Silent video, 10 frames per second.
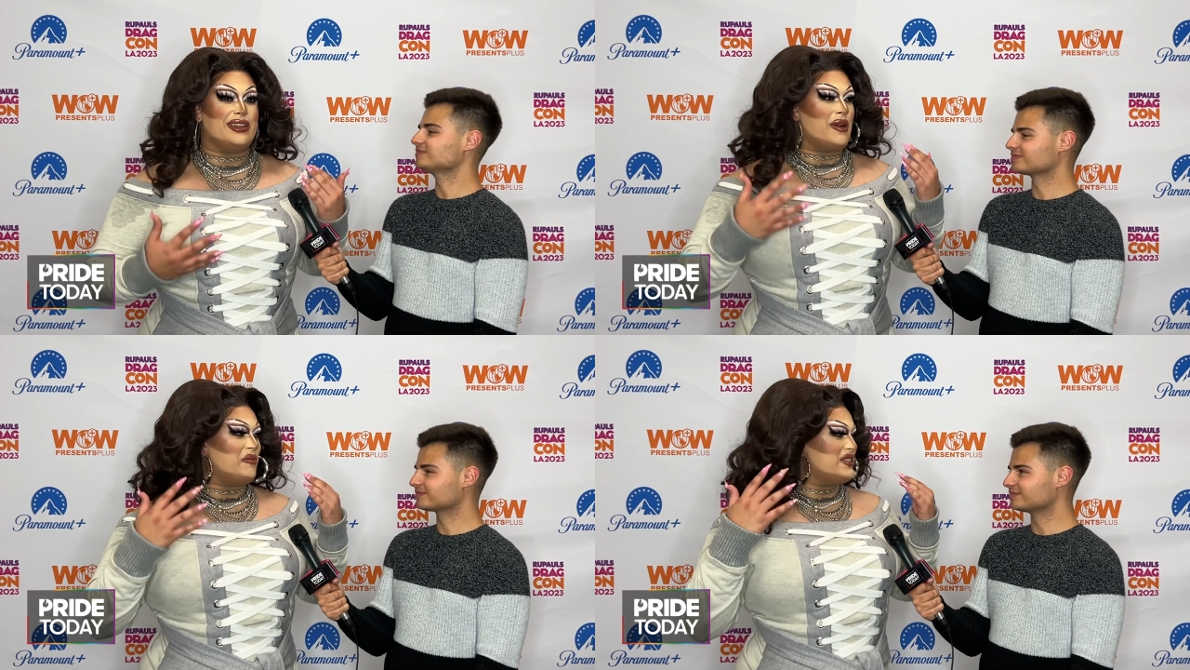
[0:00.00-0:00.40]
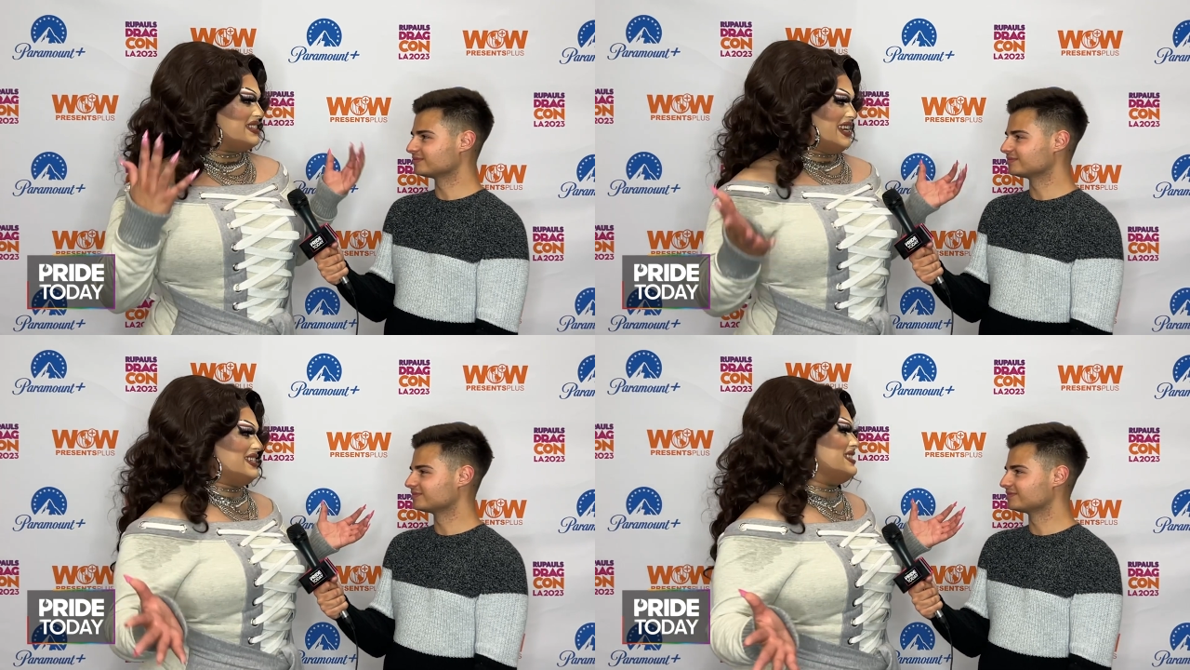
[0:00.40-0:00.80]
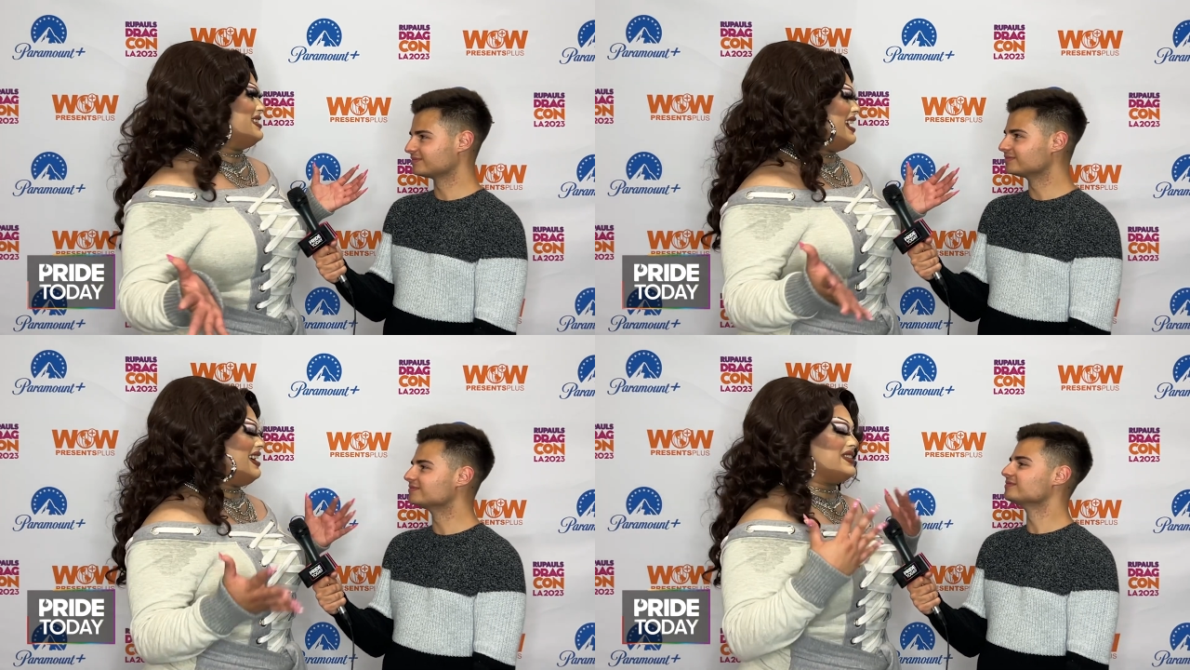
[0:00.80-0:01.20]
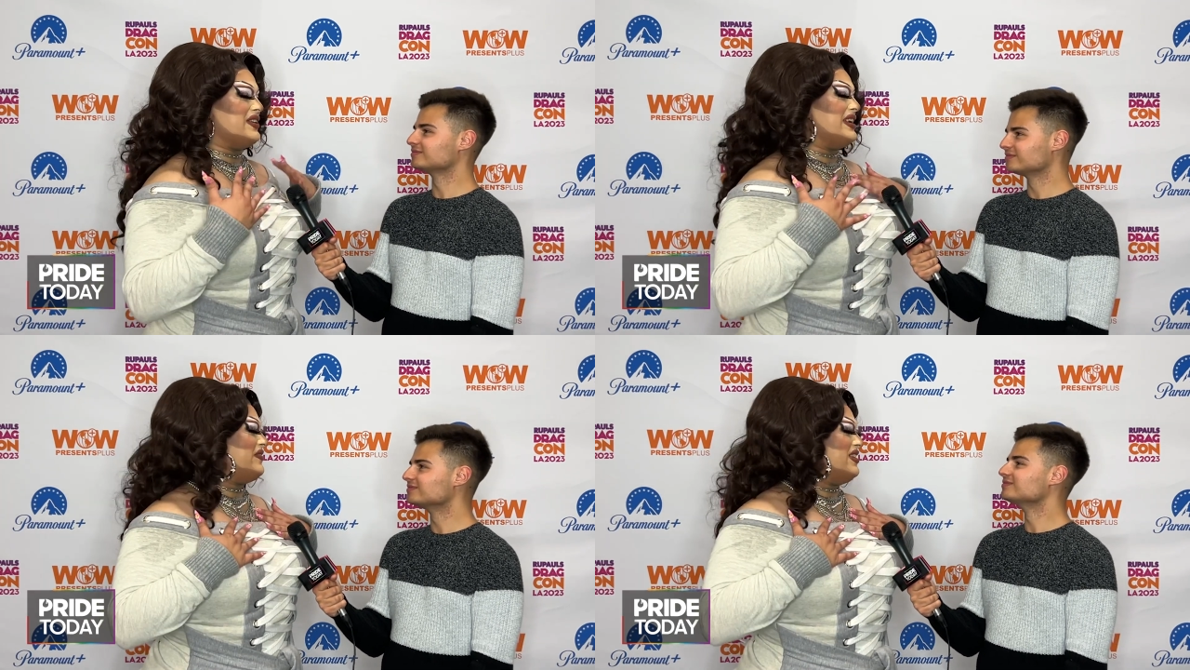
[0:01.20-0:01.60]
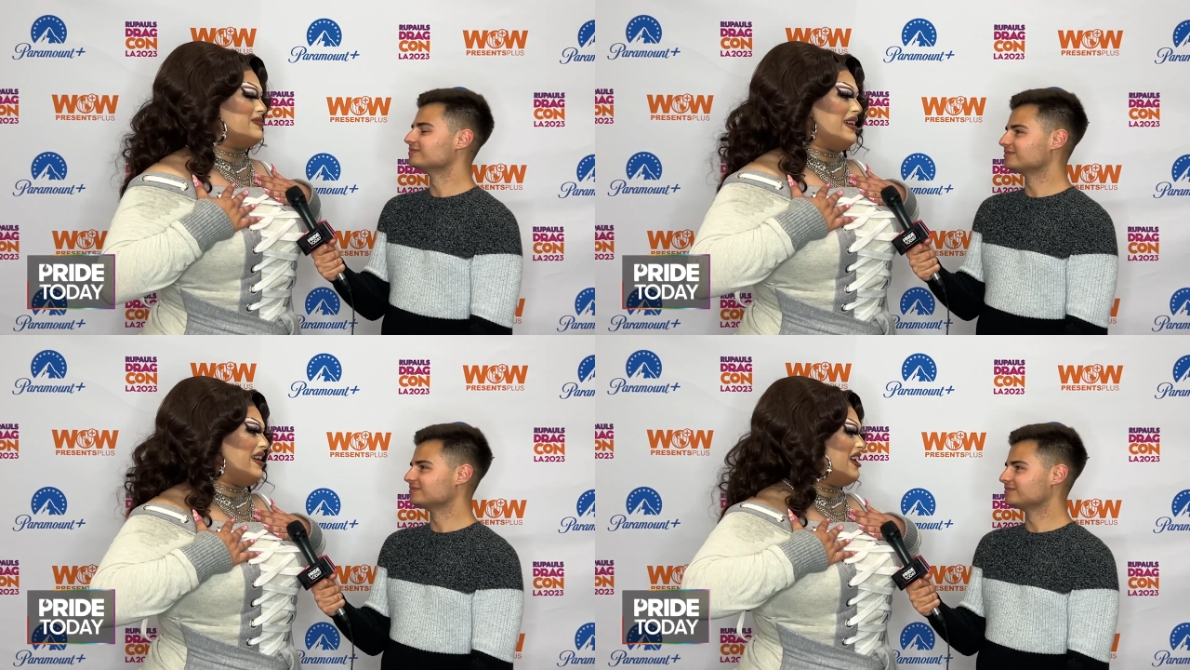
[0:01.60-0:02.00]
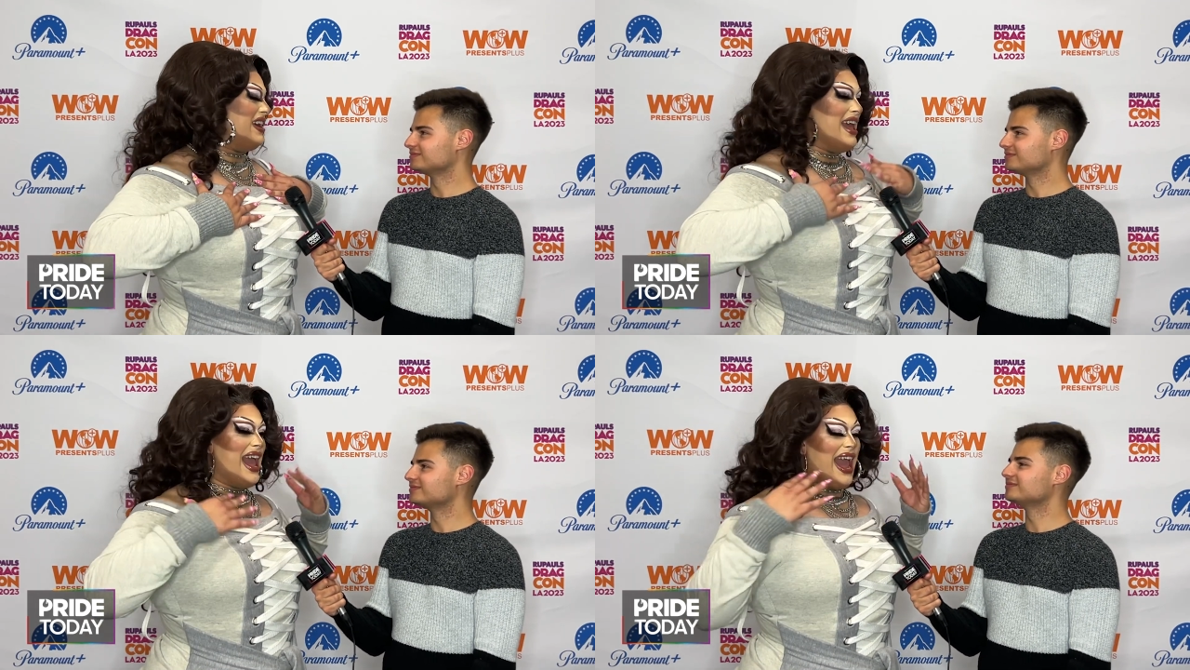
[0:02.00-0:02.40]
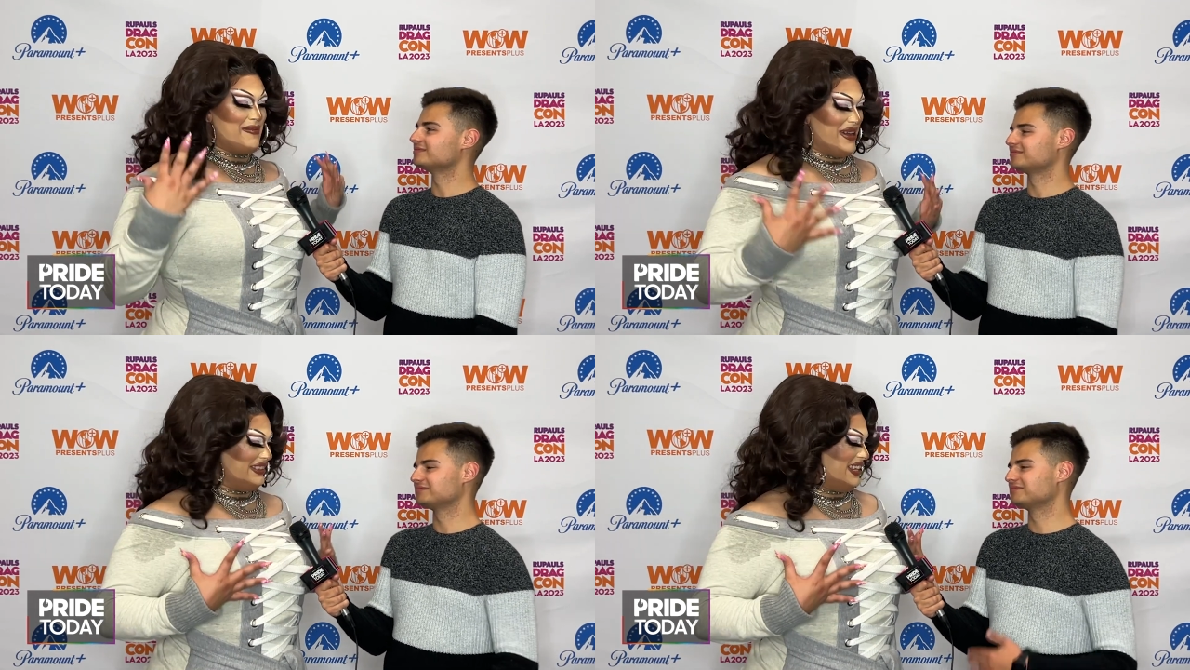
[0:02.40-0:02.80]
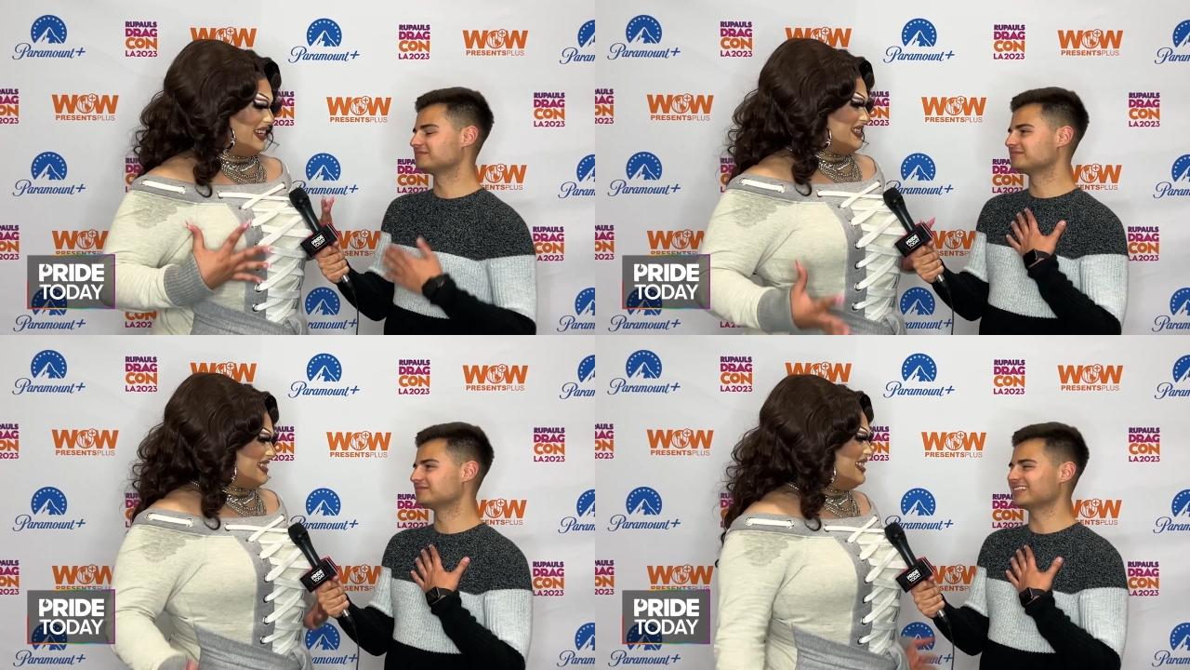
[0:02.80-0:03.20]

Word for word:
Speaker 1: The representation's there, so it fills my heart and my titties.